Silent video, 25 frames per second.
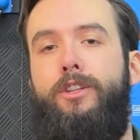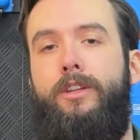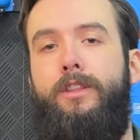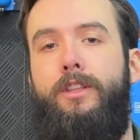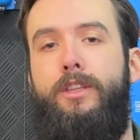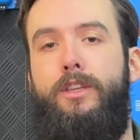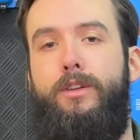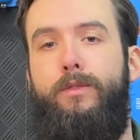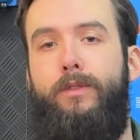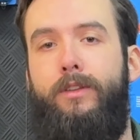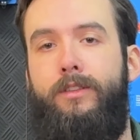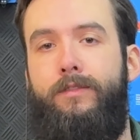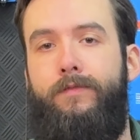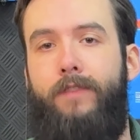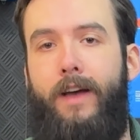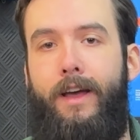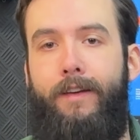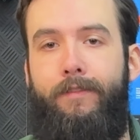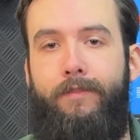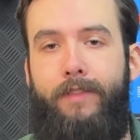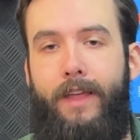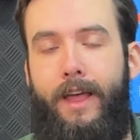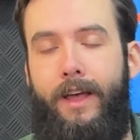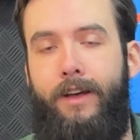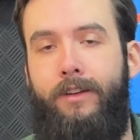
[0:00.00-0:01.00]
on the
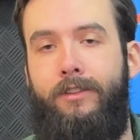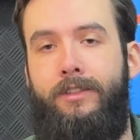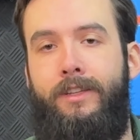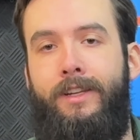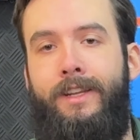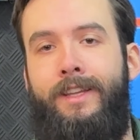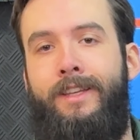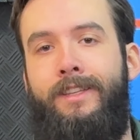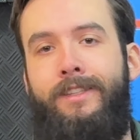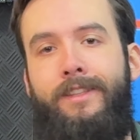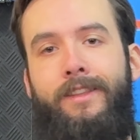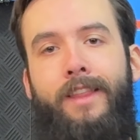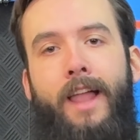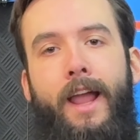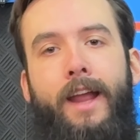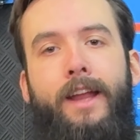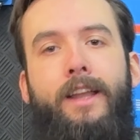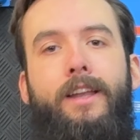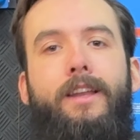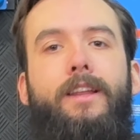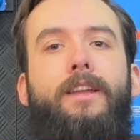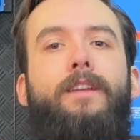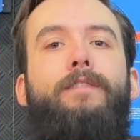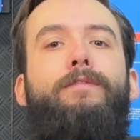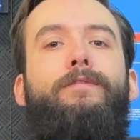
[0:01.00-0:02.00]
US5000 is
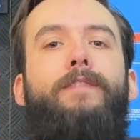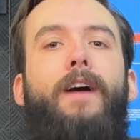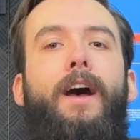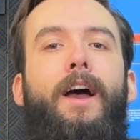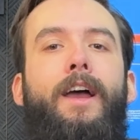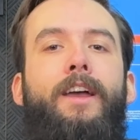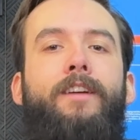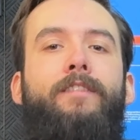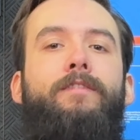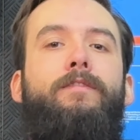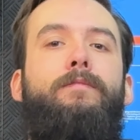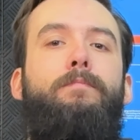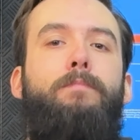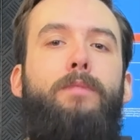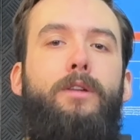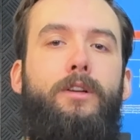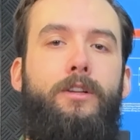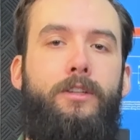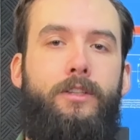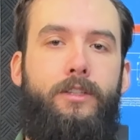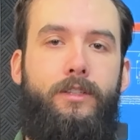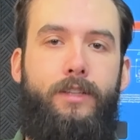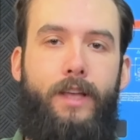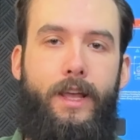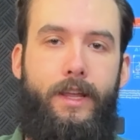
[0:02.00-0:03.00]

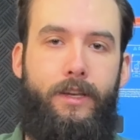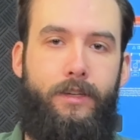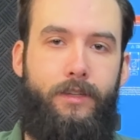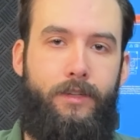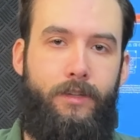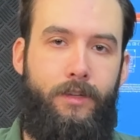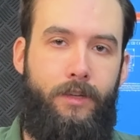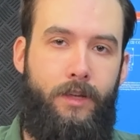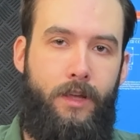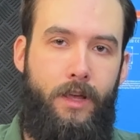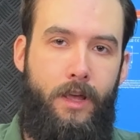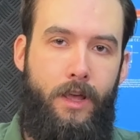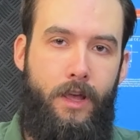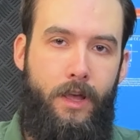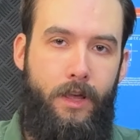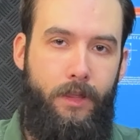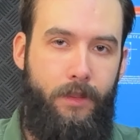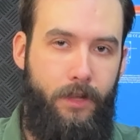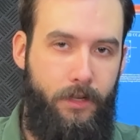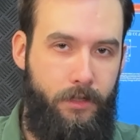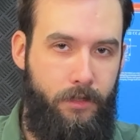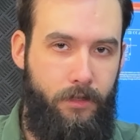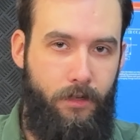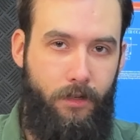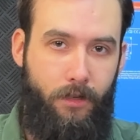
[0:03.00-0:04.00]
95%.
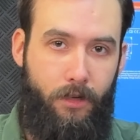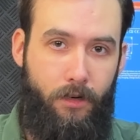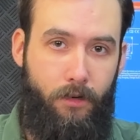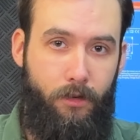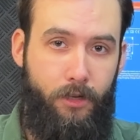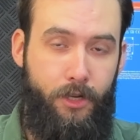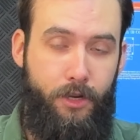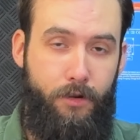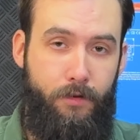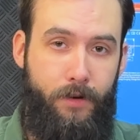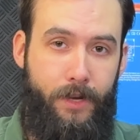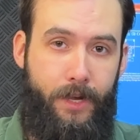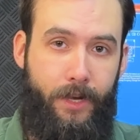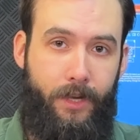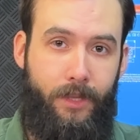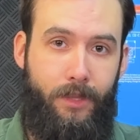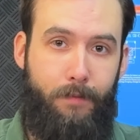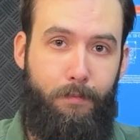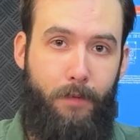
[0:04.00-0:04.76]
This is a little unique in the